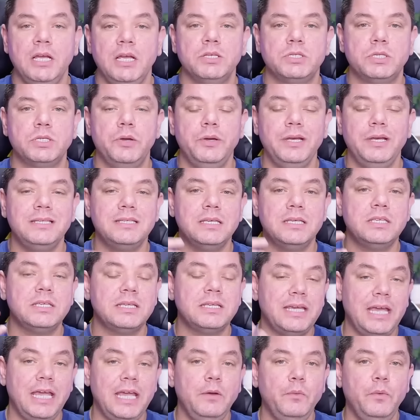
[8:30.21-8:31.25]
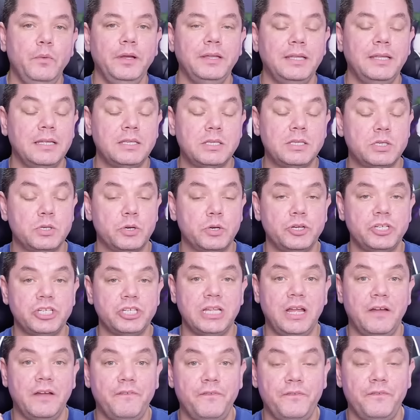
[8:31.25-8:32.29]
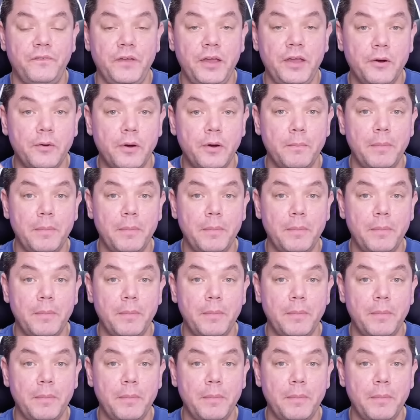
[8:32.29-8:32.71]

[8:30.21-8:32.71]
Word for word: So it's a keyword that's searched a fair